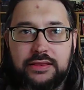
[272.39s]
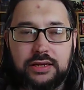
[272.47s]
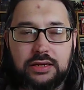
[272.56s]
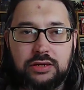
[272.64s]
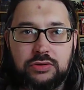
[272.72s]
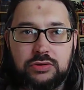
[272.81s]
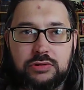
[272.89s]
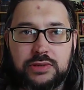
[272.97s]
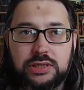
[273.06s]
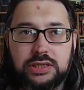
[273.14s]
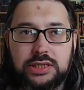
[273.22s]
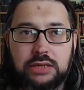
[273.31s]
the Lord of the
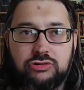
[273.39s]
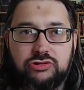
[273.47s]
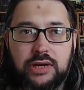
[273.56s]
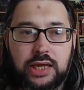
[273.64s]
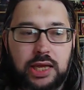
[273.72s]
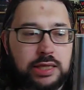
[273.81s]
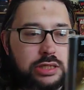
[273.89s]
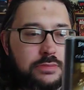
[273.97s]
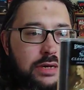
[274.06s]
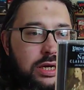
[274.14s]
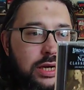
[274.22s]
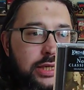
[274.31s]
Rings soundtrack into my
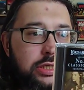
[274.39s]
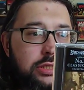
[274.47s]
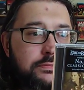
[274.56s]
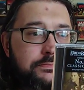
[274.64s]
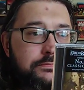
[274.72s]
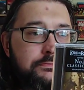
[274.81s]
collection,